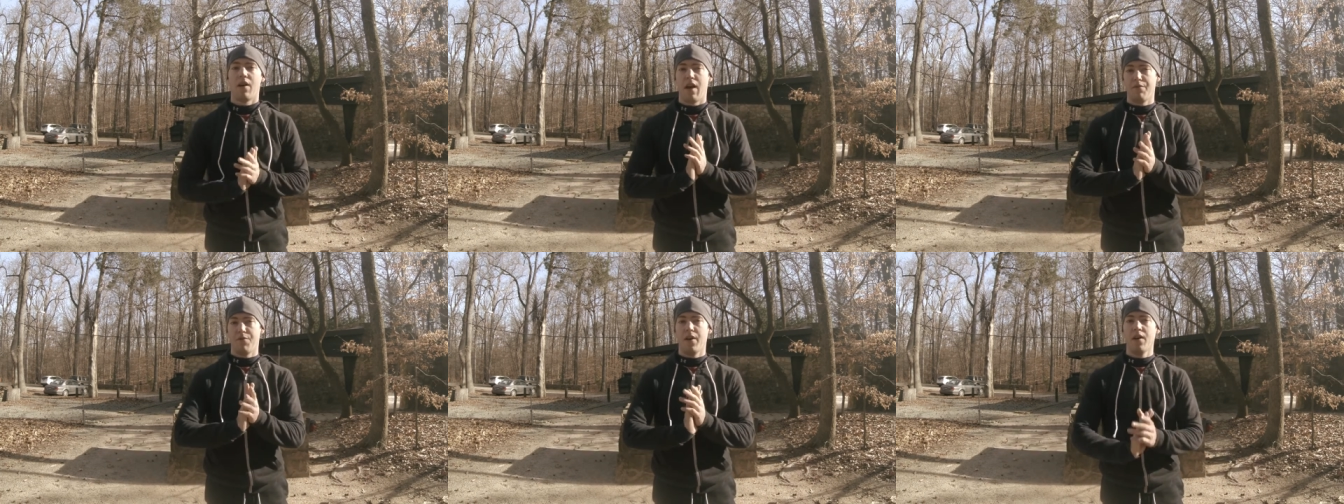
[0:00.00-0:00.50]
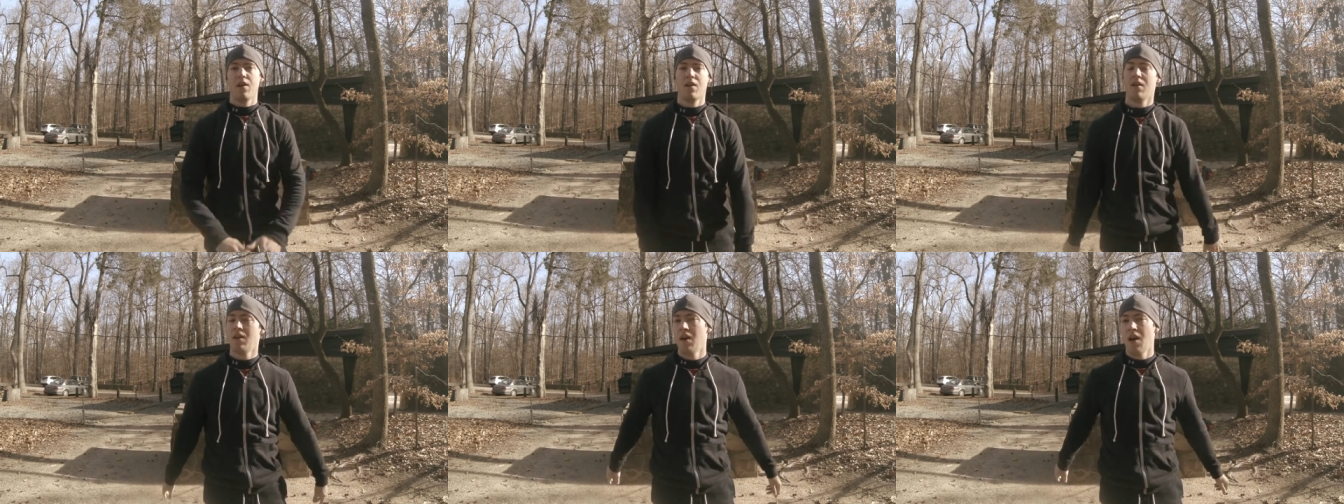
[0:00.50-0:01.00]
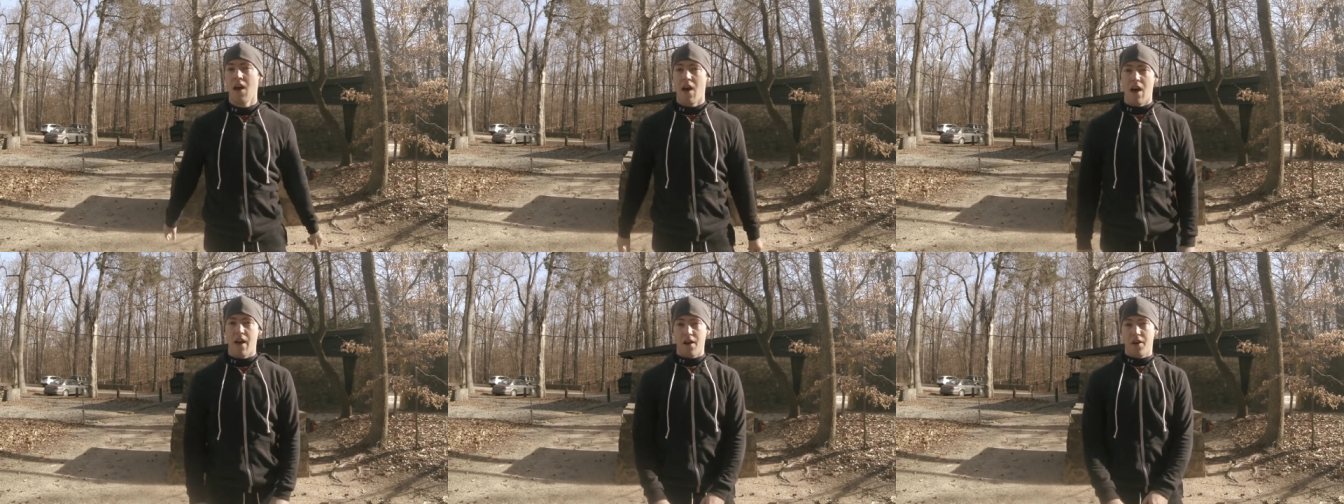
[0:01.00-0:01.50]
have fun,
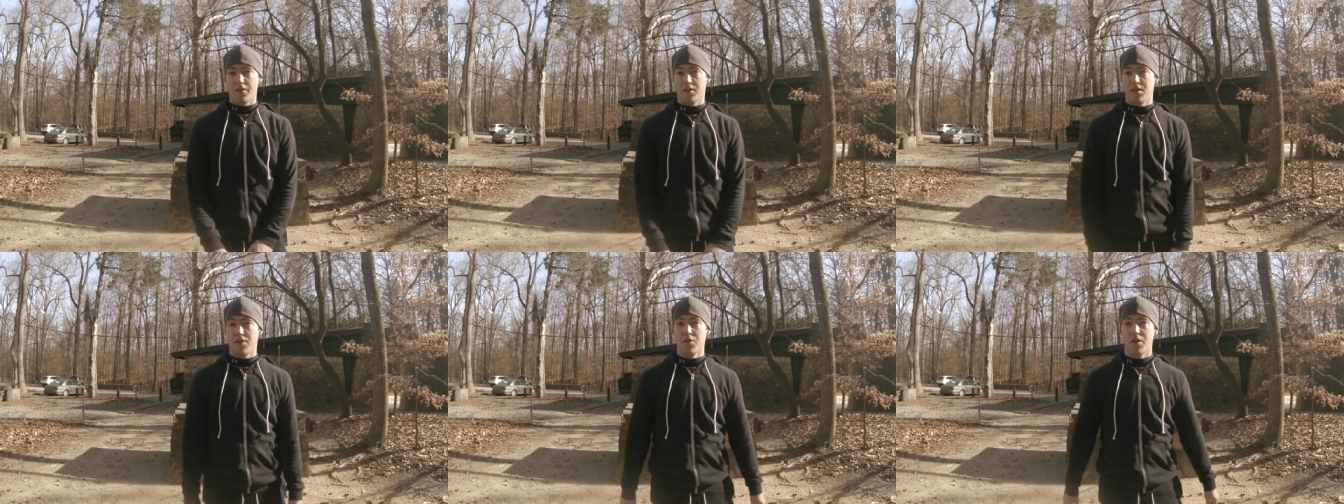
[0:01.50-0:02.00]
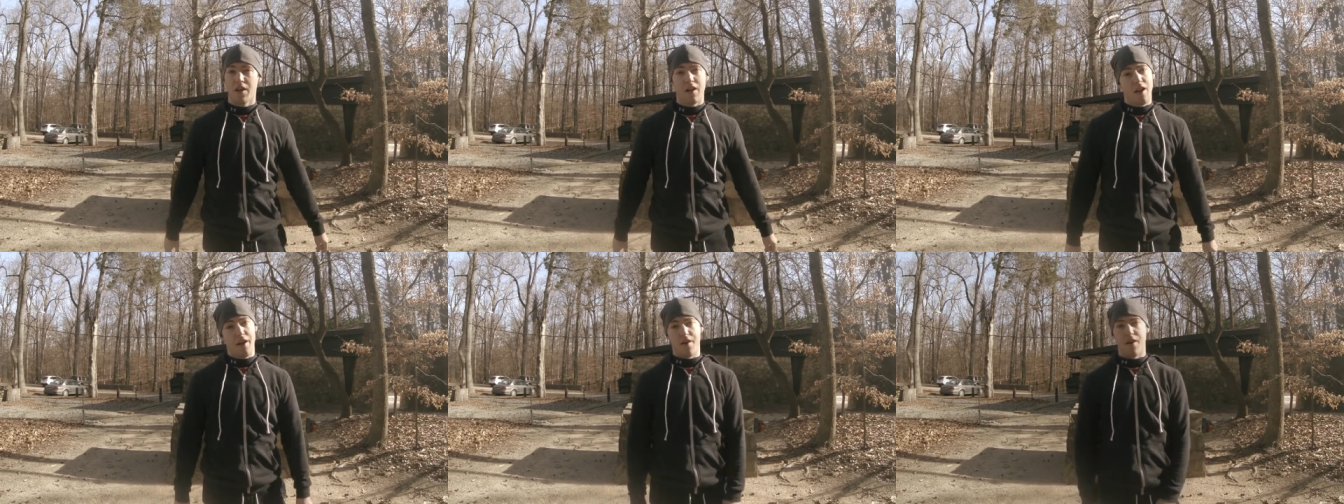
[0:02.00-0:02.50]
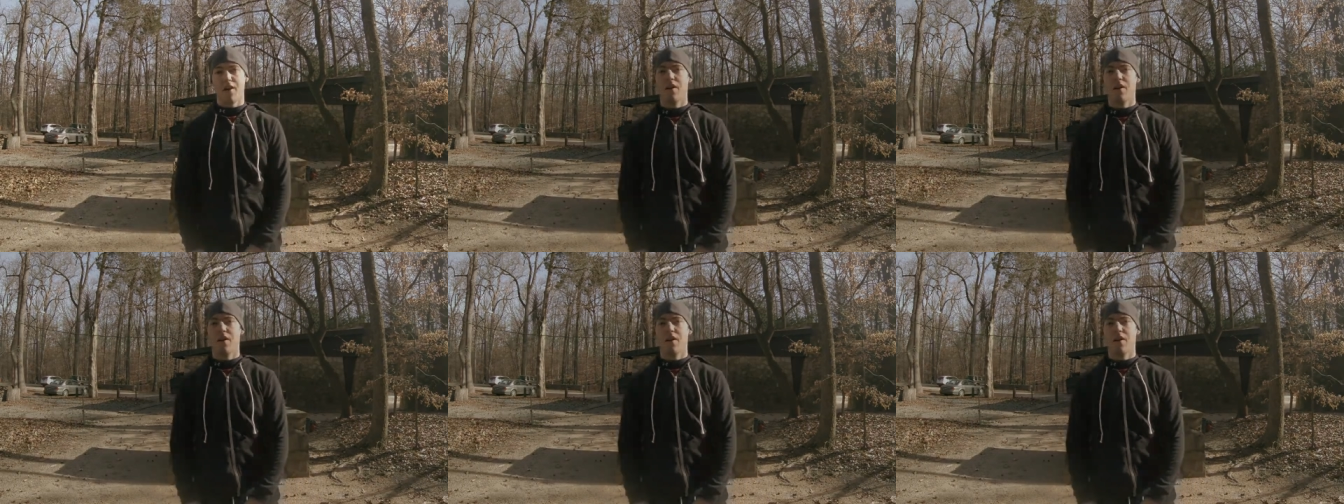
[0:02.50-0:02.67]
and I'll see you again later.